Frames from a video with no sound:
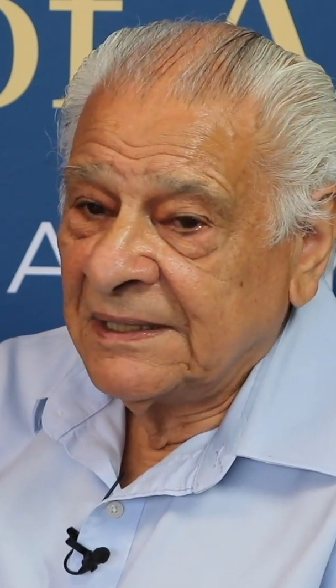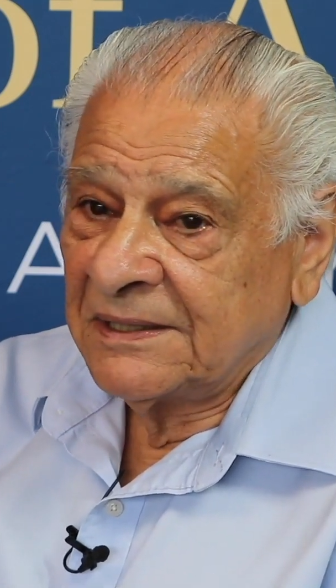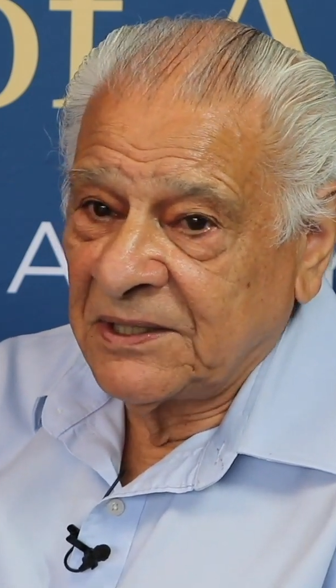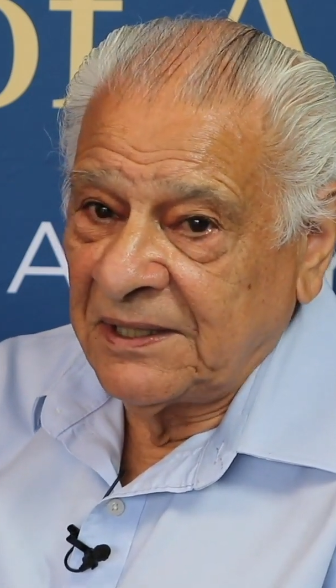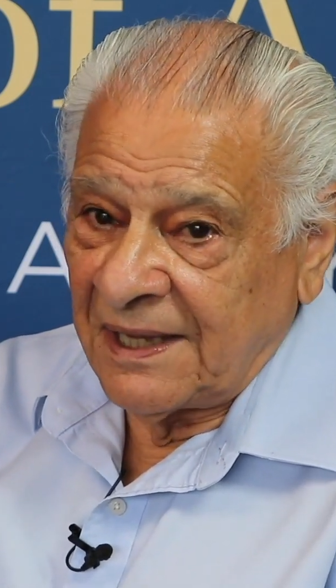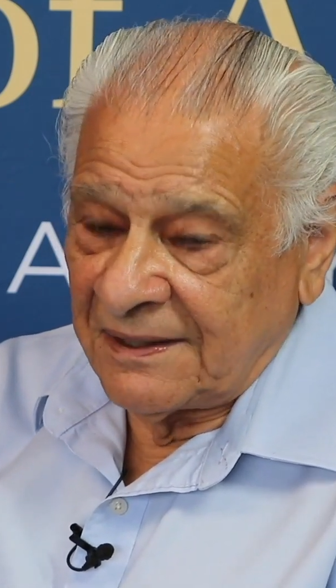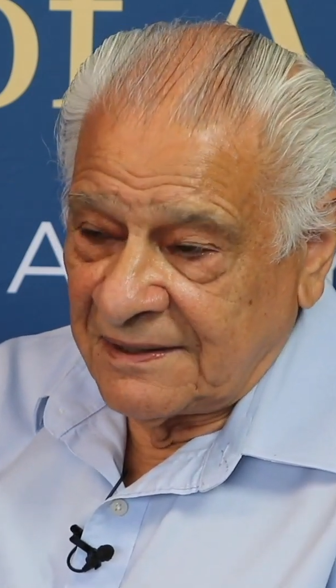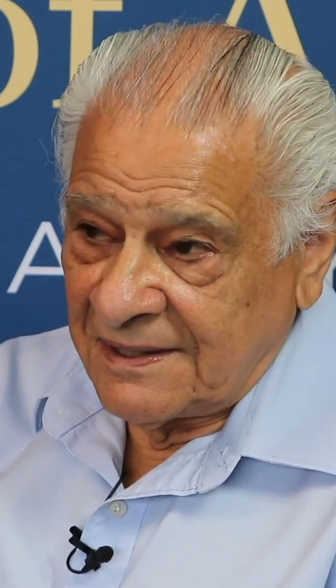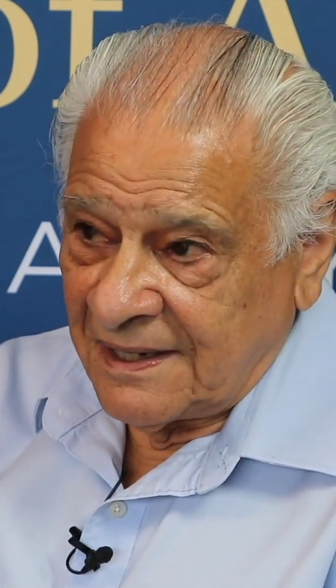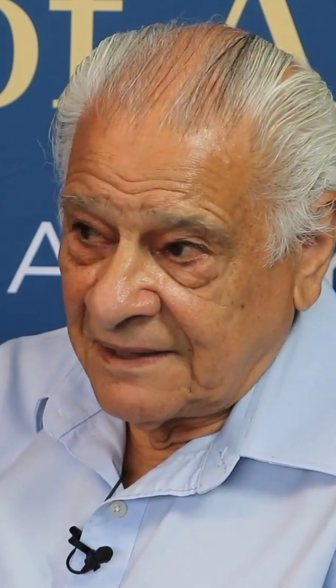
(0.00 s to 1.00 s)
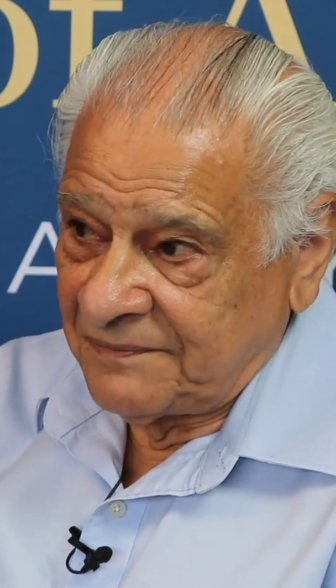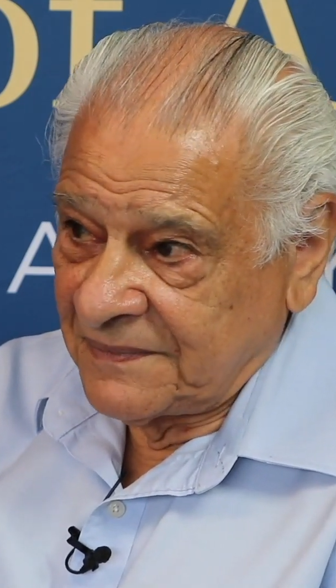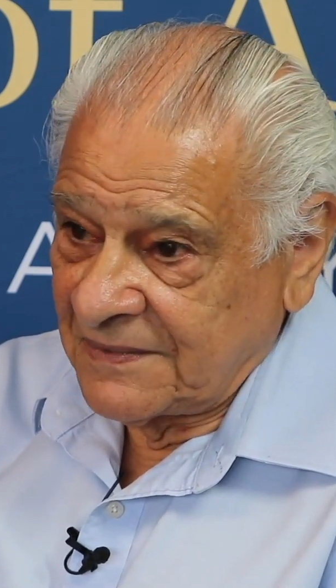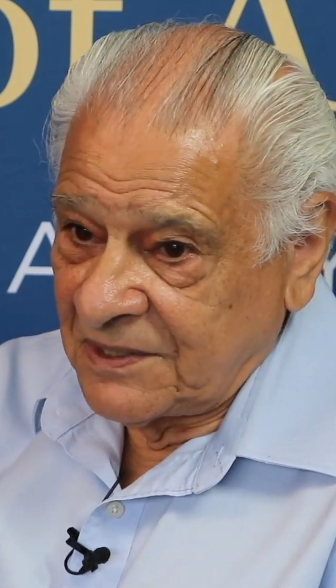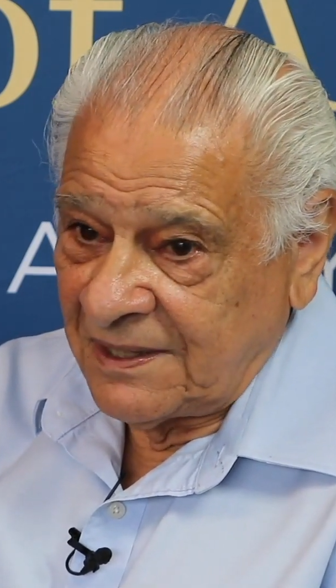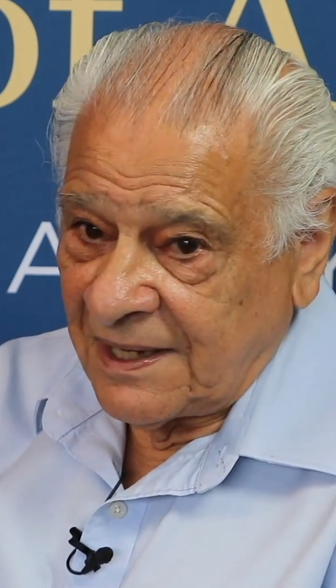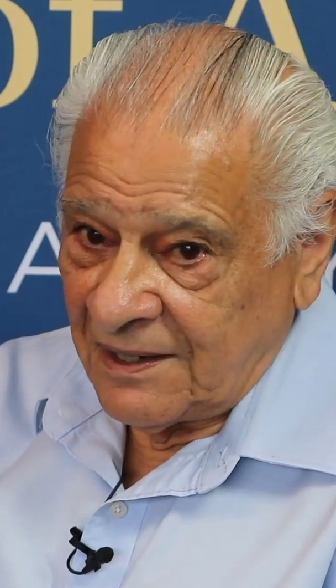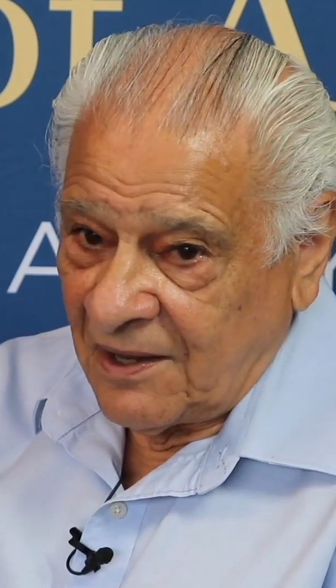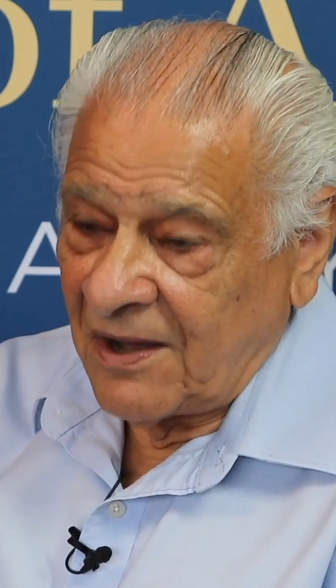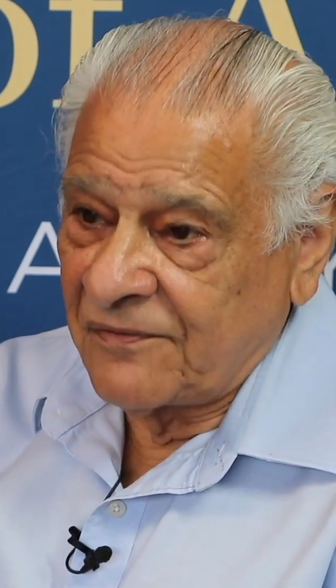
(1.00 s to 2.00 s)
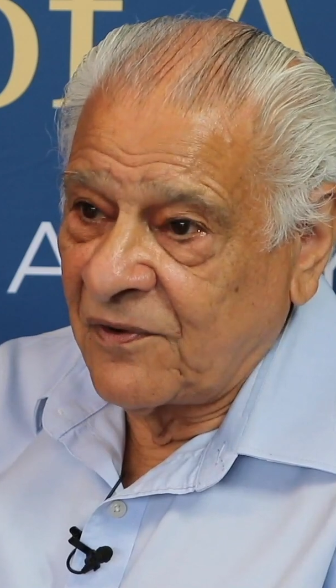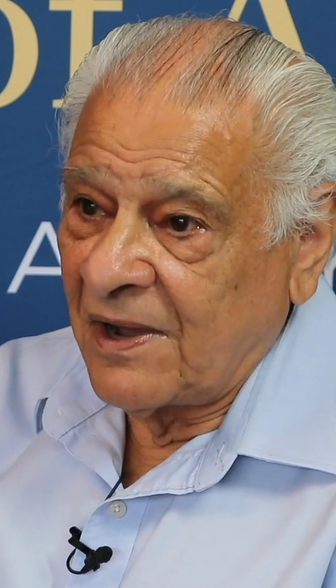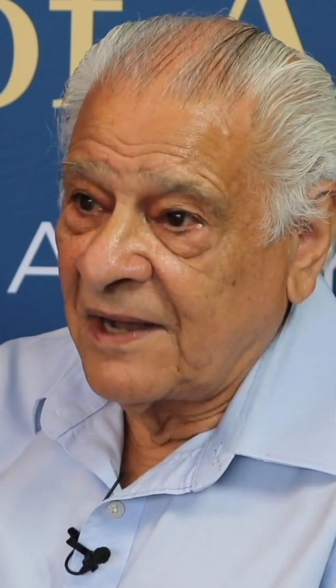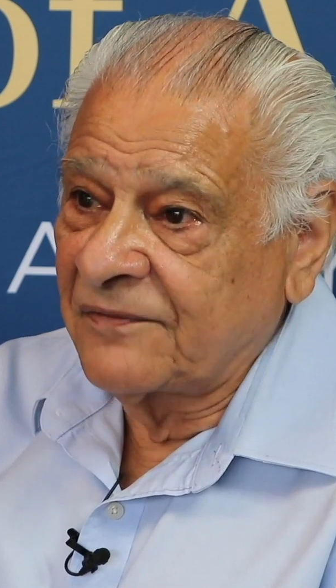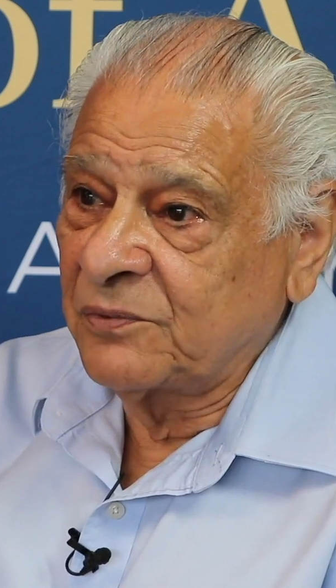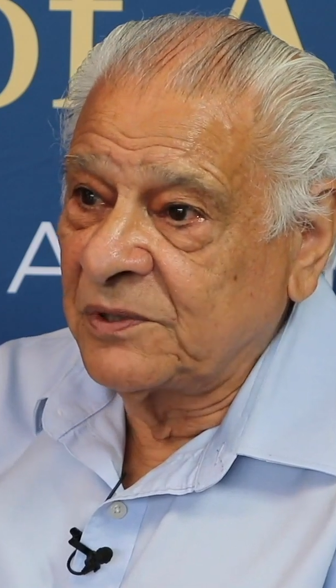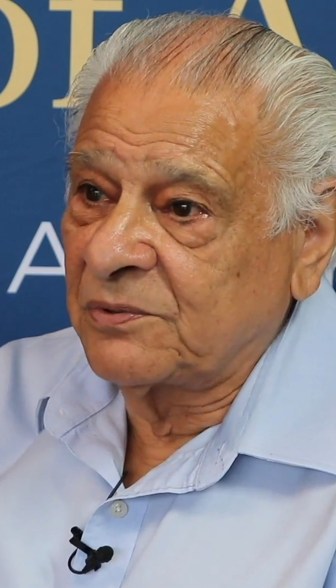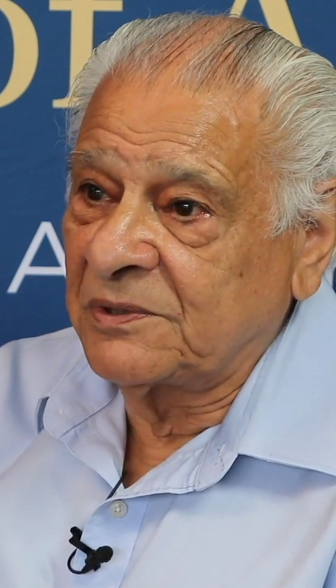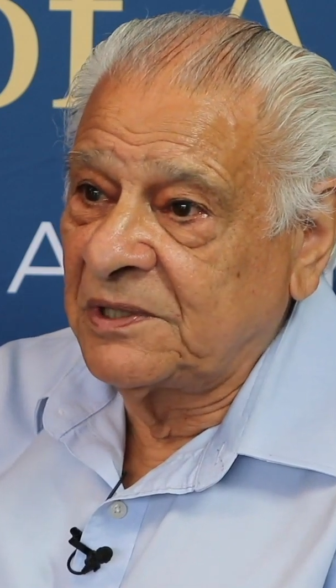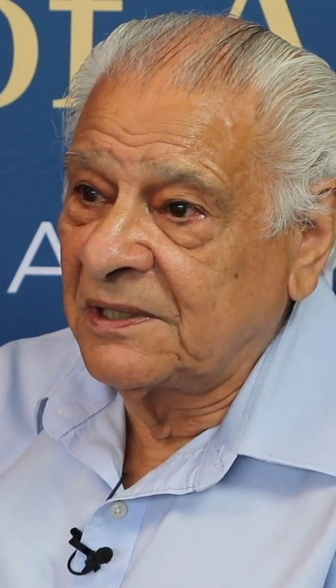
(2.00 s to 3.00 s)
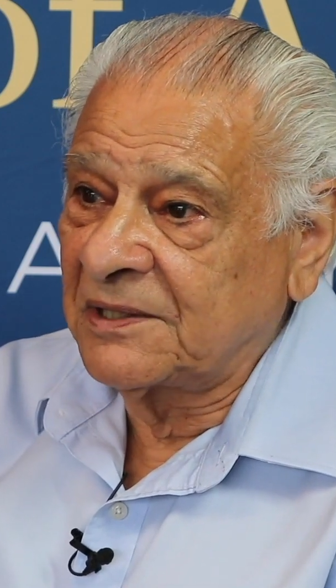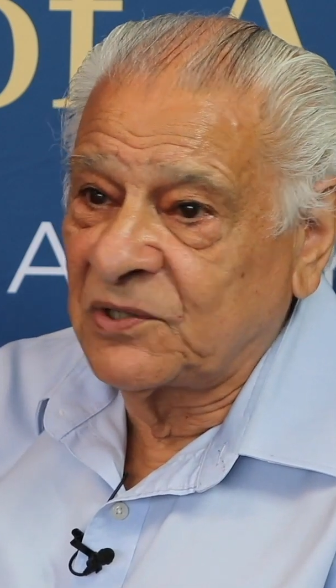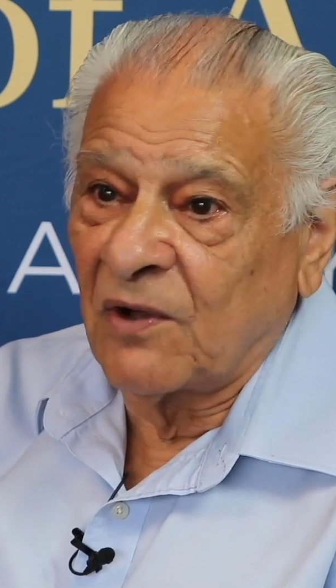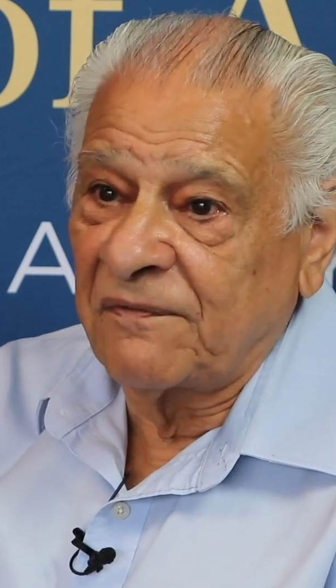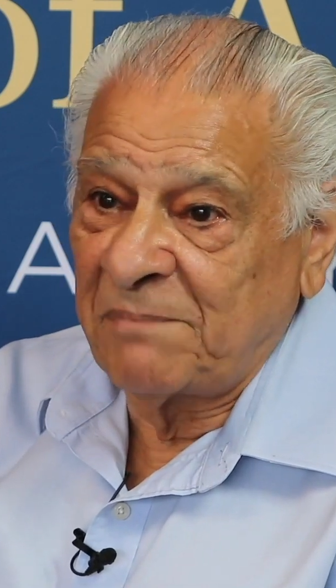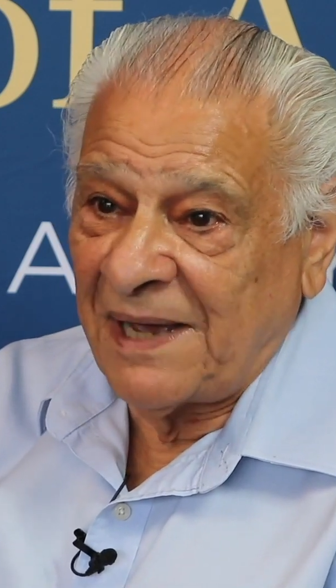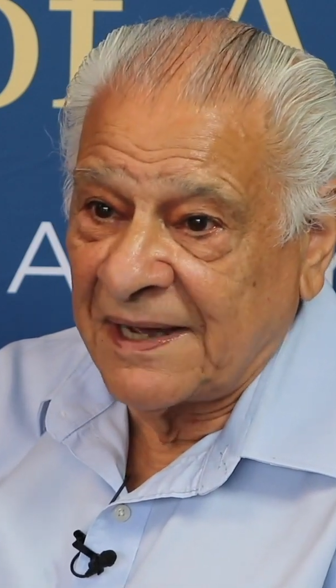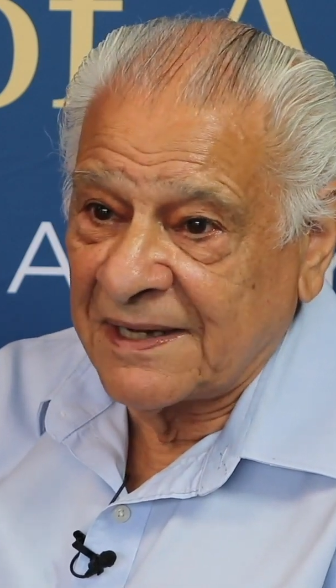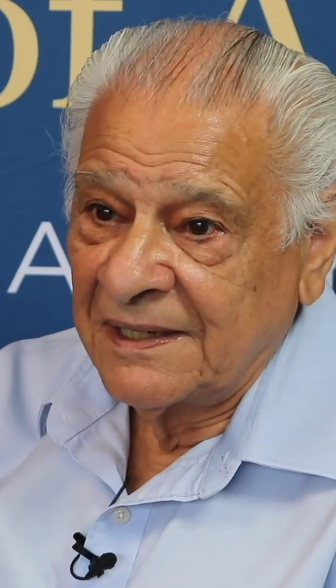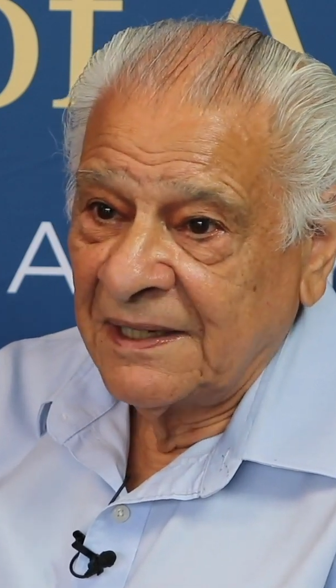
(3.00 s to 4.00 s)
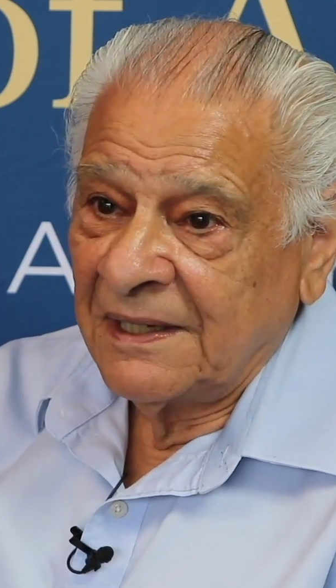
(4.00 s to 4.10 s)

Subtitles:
see that life raft, which was in a soft pack,